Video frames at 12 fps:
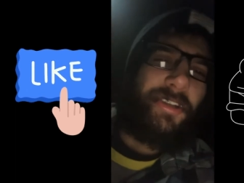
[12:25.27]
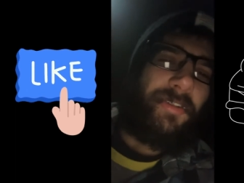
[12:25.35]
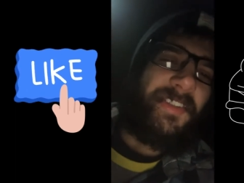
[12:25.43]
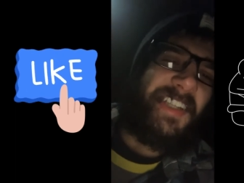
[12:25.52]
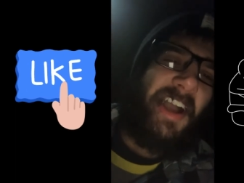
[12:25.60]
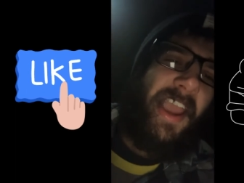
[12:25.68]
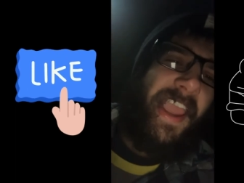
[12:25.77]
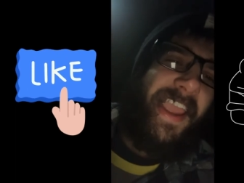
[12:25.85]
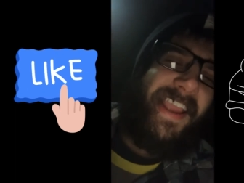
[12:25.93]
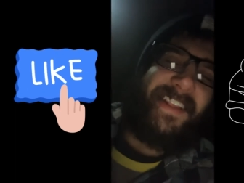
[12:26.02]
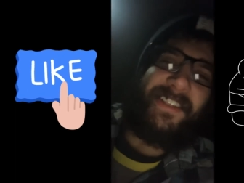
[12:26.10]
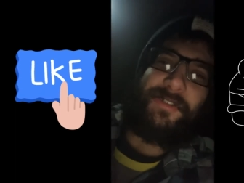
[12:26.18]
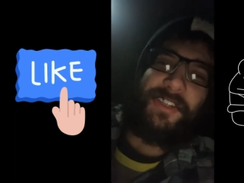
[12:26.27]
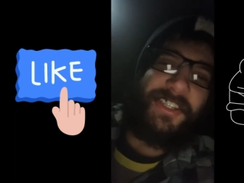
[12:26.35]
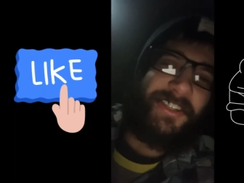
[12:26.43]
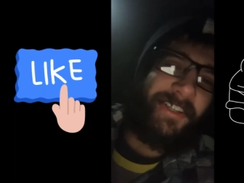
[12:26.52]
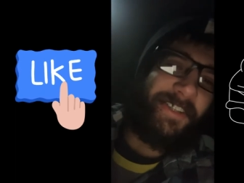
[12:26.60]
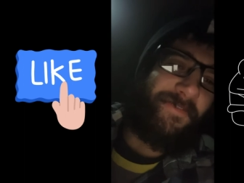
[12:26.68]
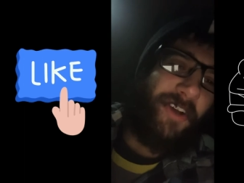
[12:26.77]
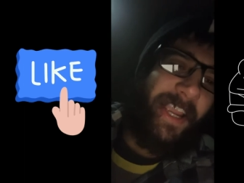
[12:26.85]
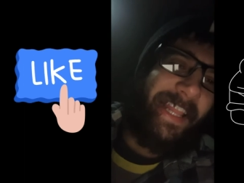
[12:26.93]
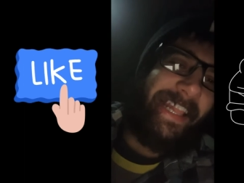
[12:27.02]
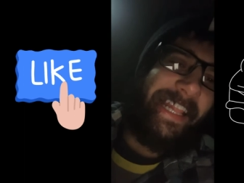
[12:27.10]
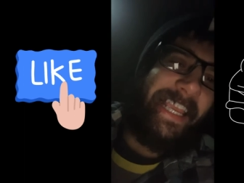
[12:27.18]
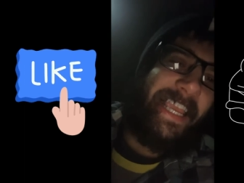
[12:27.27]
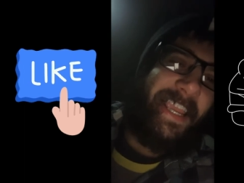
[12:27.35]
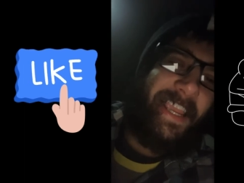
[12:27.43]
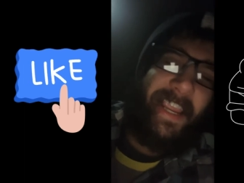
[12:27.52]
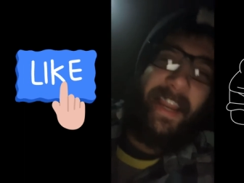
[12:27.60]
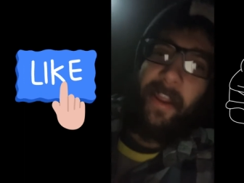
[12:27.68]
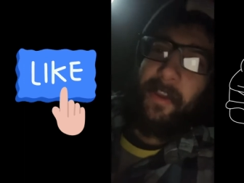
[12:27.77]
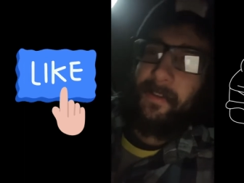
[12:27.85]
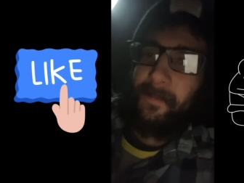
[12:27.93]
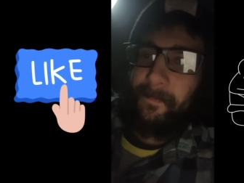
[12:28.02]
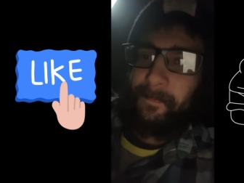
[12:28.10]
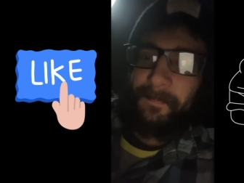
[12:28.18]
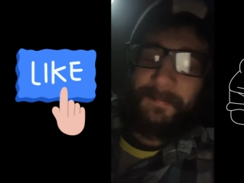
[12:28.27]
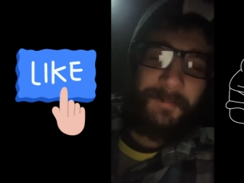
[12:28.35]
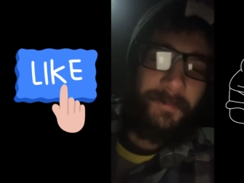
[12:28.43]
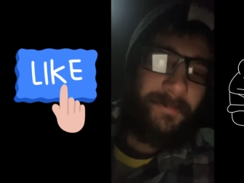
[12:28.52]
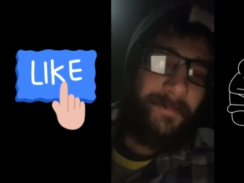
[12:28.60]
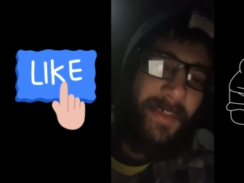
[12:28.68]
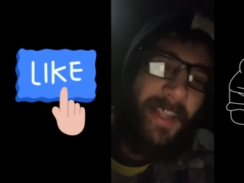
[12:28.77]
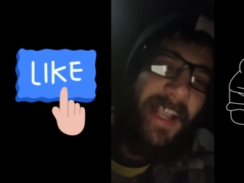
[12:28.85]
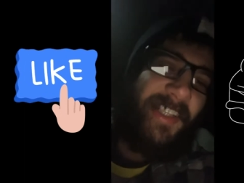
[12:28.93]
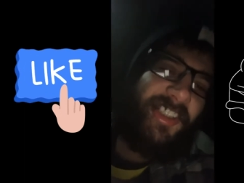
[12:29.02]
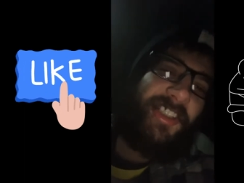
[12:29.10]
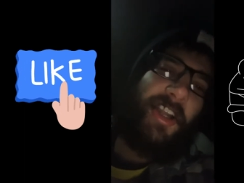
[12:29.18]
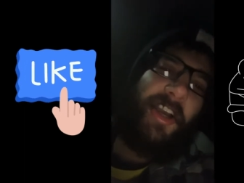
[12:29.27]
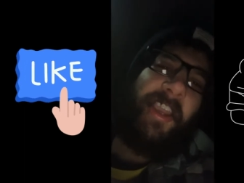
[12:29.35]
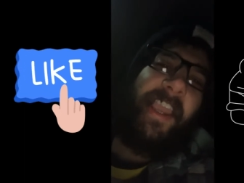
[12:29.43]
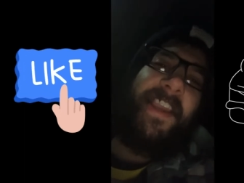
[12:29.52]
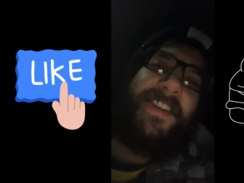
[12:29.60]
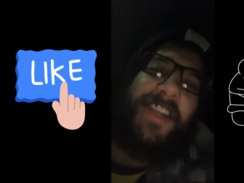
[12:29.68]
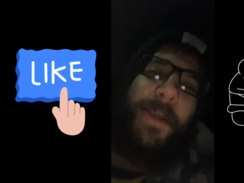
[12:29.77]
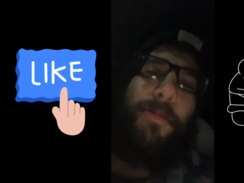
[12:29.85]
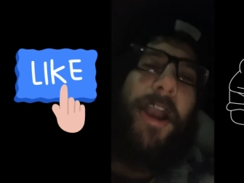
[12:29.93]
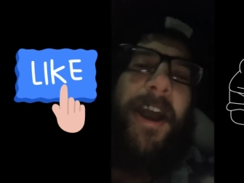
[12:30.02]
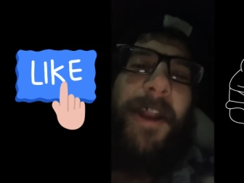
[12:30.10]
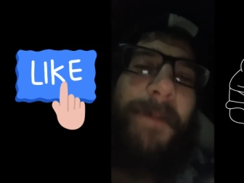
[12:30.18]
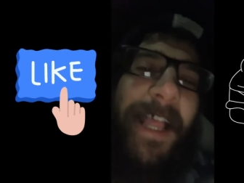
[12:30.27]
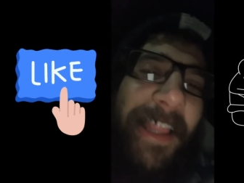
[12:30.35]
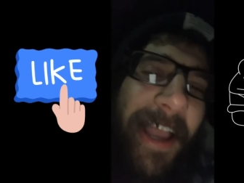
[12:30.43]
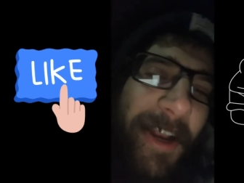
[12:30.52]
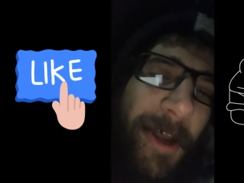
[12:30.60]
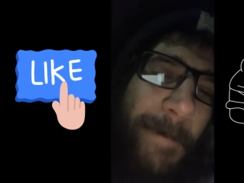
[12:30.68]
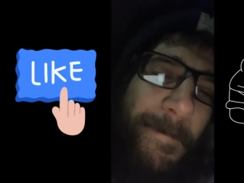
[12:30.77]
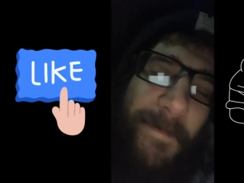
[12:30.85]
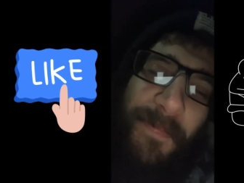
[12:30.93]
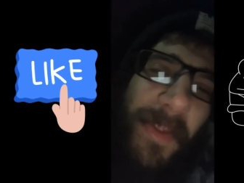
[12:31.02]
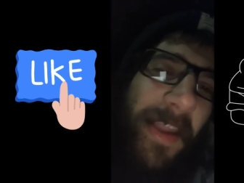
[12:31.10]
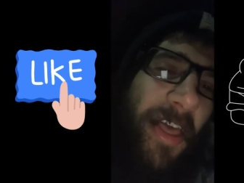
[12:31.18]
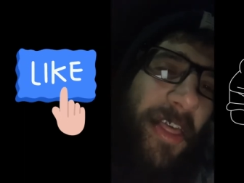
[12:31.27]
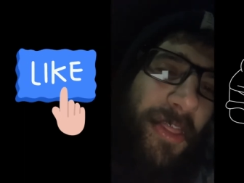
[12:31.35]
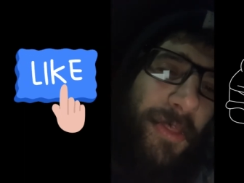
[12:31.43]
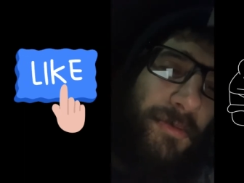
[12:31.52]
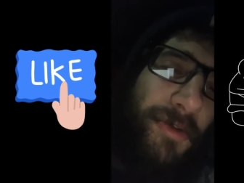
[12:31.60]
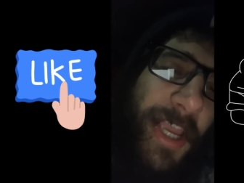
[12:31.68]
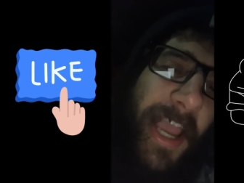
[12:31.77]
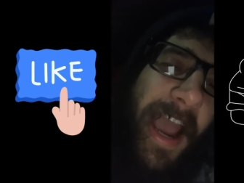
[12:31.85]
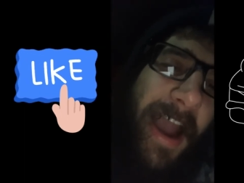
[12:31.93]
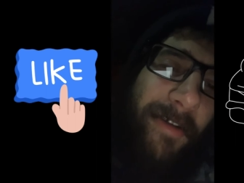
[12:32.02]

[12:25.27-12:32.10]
Titans, we took the fucking lead. Snuck EJ Brown in my lineup 3 hours